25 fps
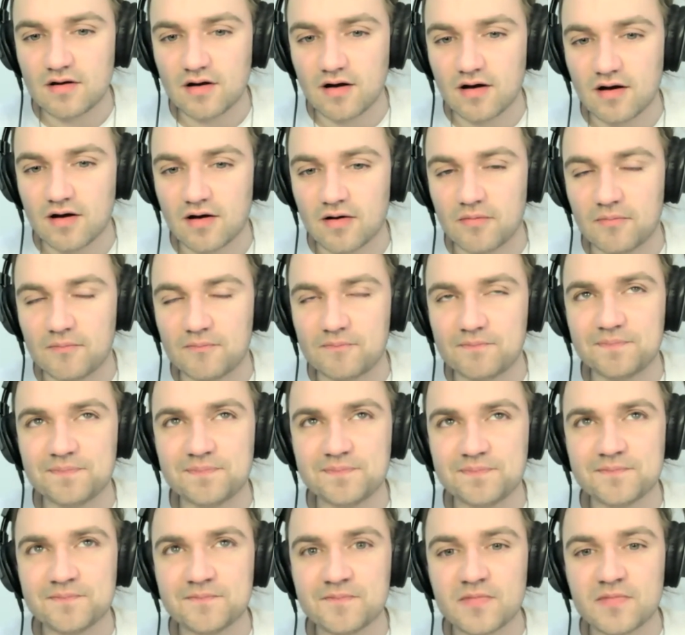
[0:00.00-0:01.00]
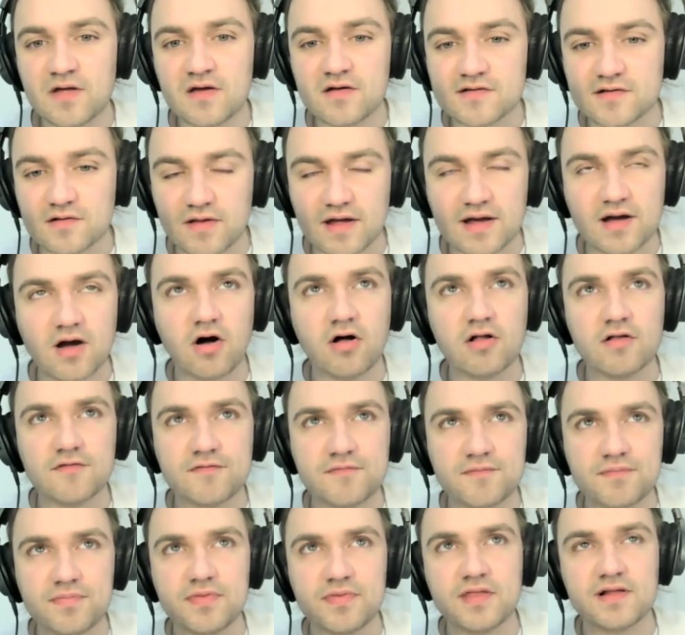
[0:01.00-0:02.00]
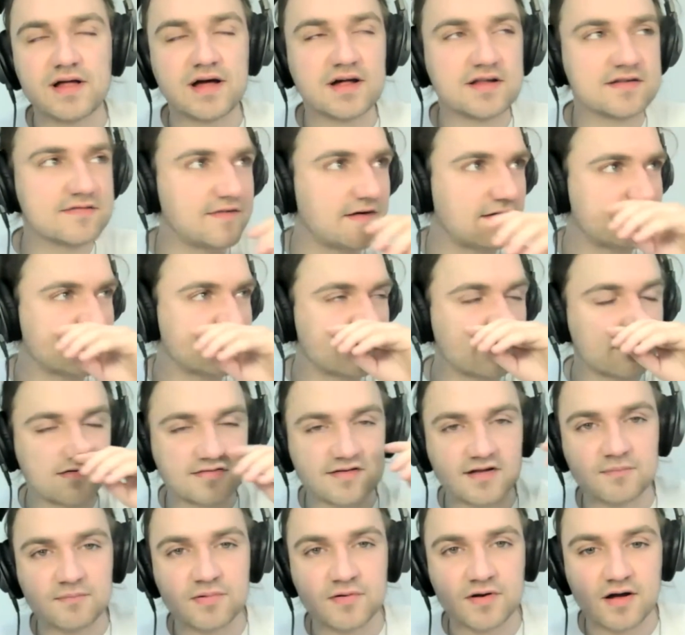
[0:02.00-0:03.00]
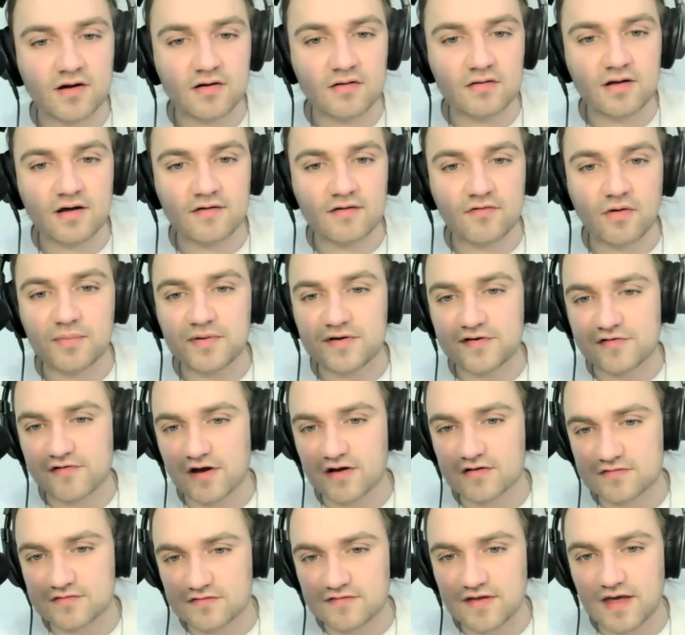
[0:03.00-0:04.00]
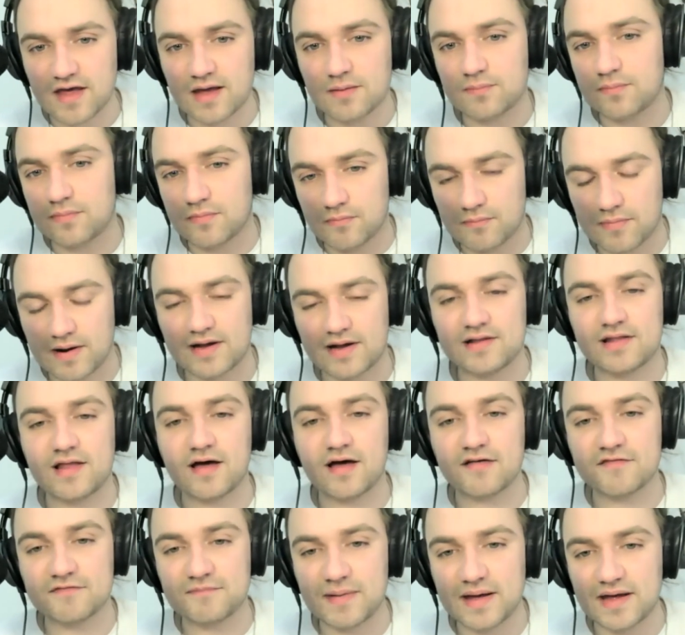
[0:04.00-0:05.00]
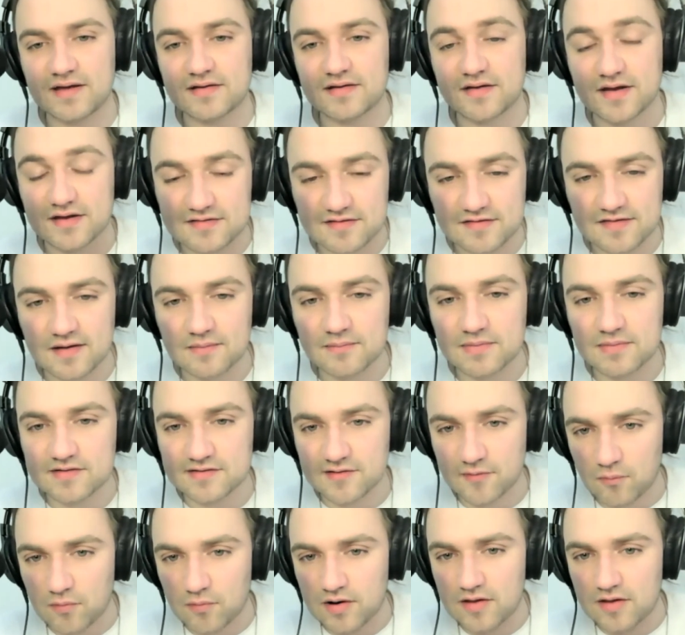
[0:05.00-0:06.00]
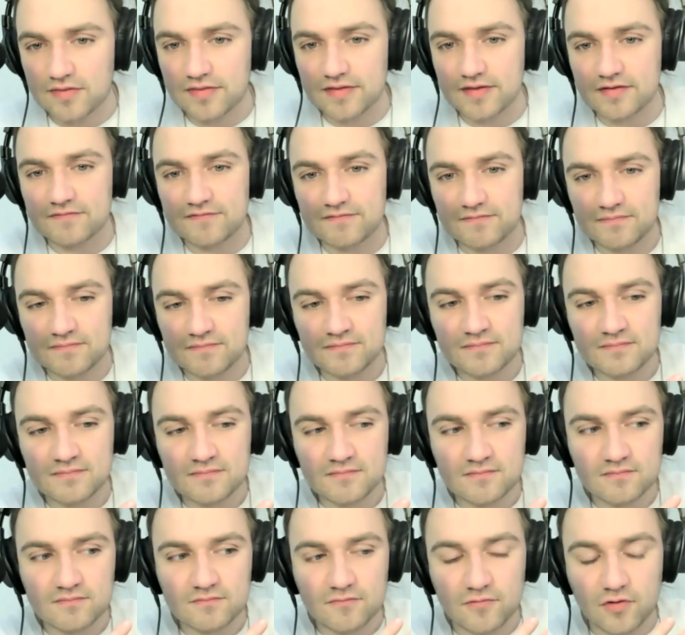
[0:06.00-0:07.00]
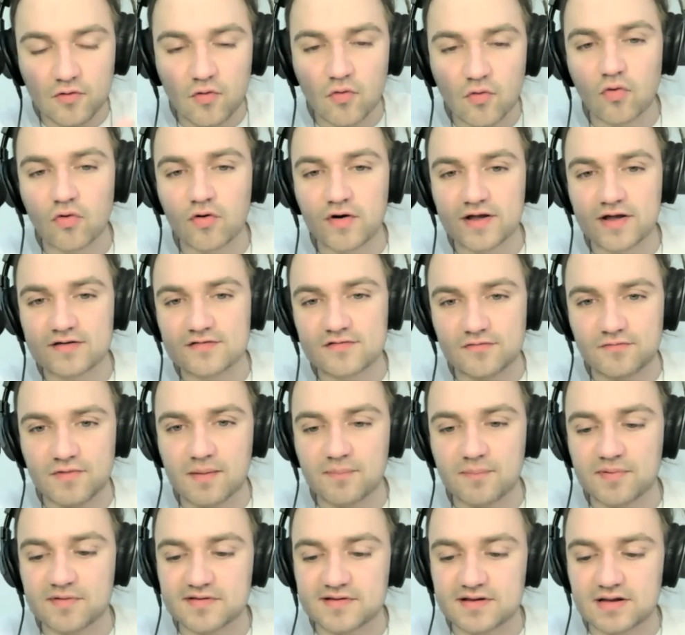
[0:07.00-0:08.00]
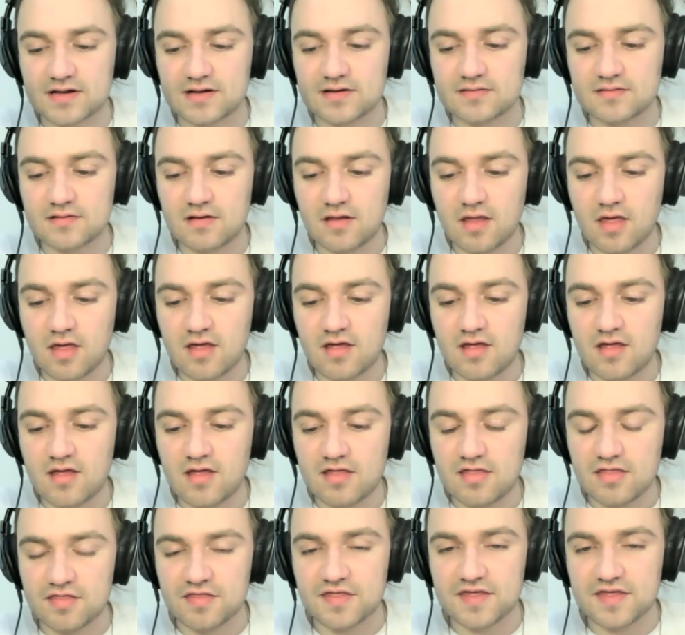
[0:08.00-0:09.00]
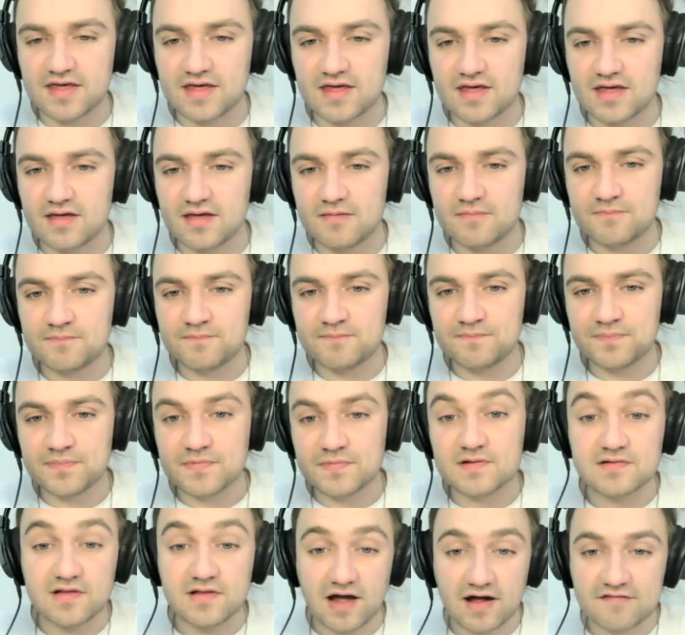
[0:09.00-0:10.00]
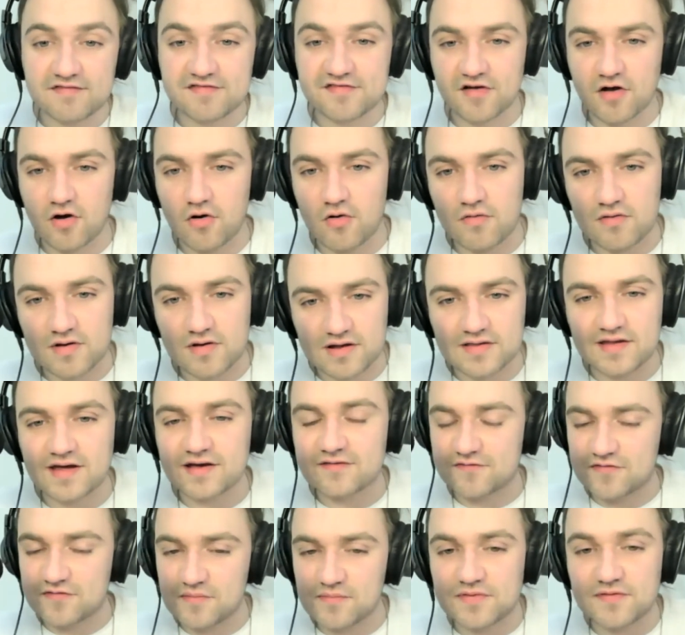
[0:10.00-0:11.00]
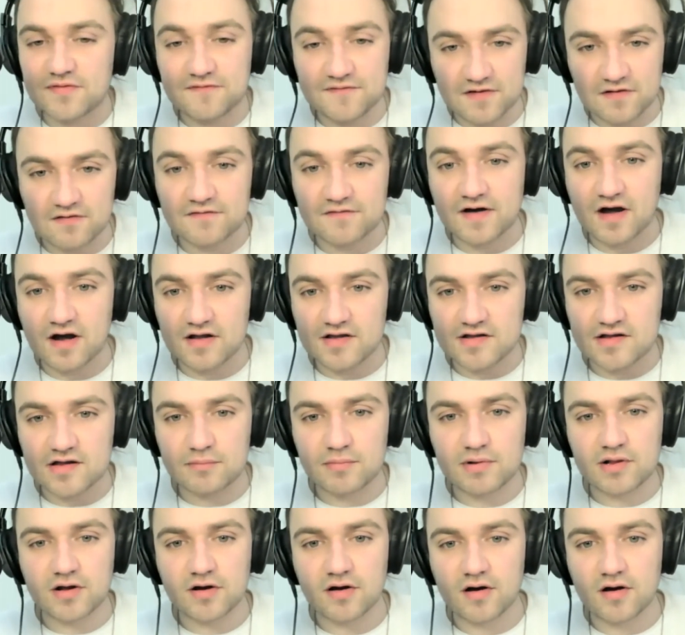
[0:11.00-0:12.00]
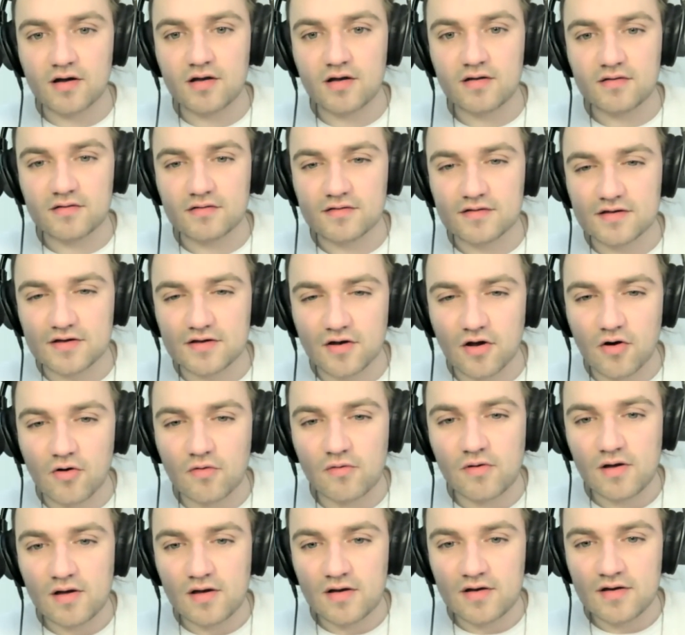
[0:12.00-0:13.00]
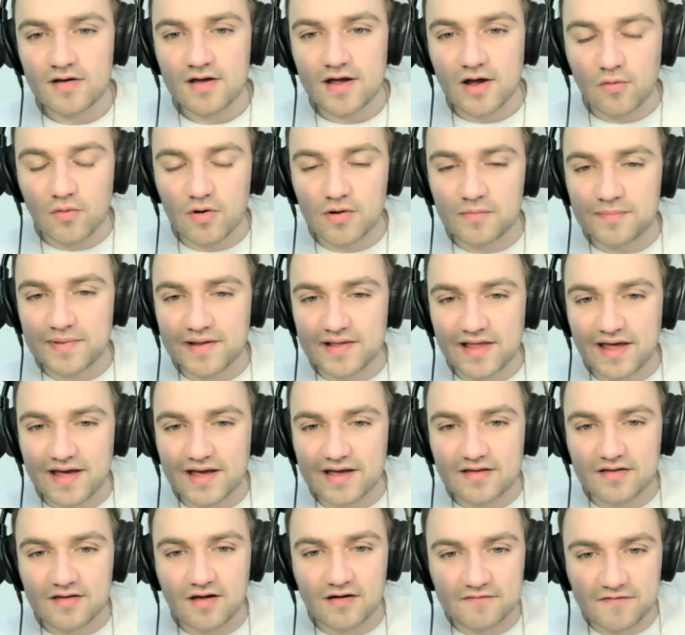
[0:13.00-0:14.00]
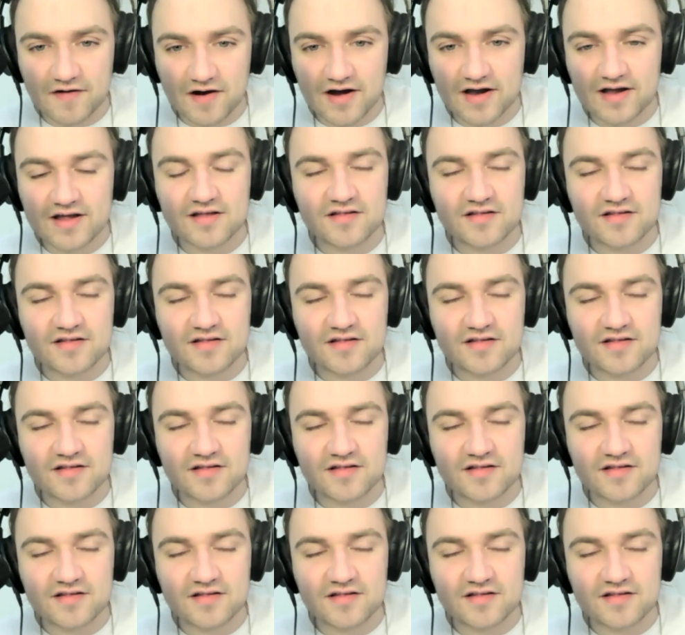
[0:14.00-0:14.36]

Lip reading: Um, so like all of the last 5 songs I put out have all been tracked to tape by a live band. And I did that because I wanted the recording to represent the live show and like for them to feel very similar. You know, it wouldn't be like a very